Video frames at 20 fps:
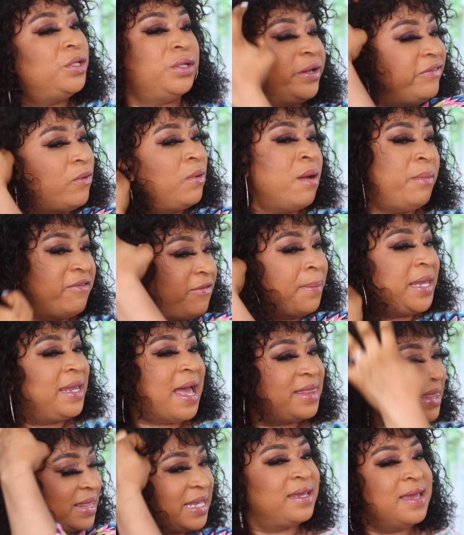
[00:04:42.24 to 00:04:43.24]
just spray
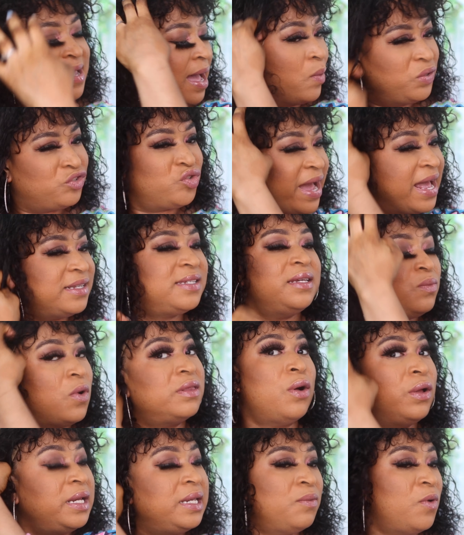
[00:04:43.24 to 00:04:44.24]
water on it
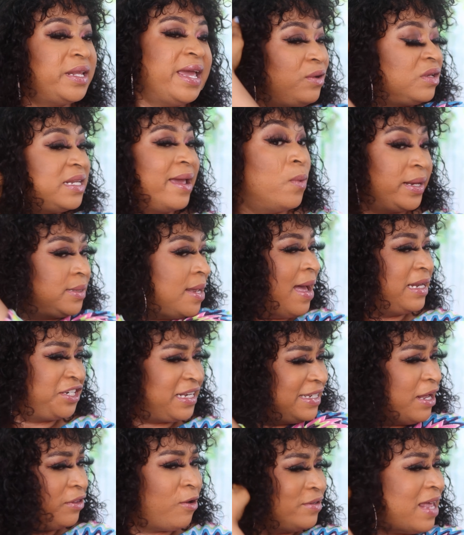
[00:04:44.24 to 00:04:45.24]
and the coals
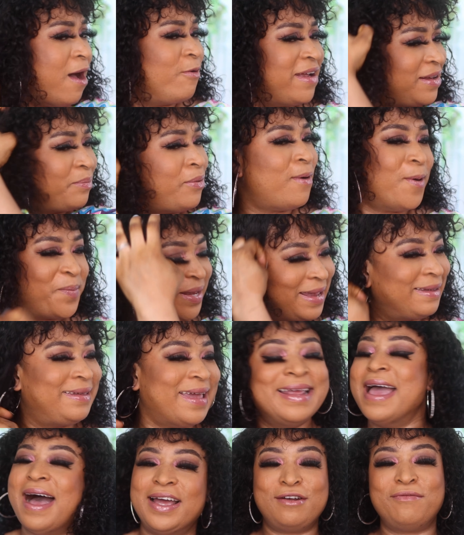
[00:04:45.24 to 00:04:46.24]
were pour up
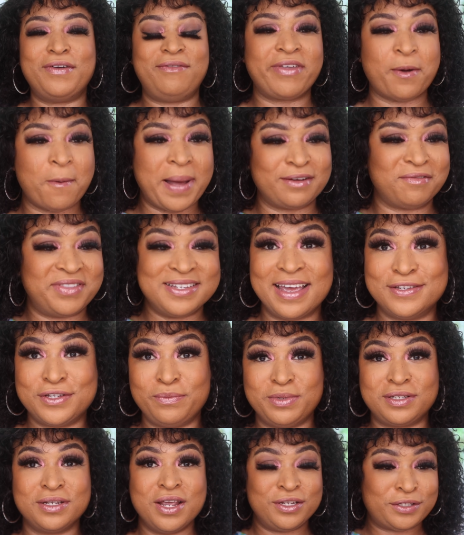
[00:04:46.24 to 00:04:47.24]
in. I'm
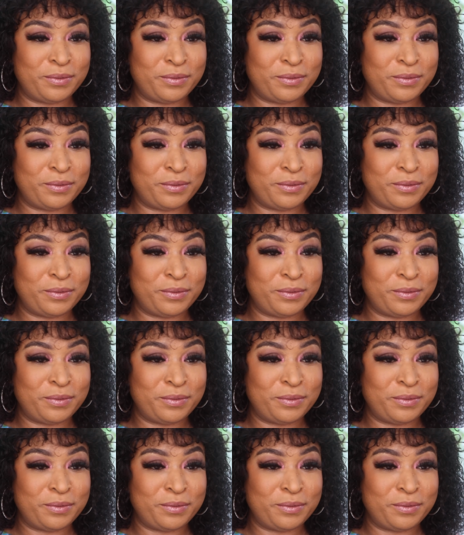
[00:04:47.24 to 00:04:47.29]
sure you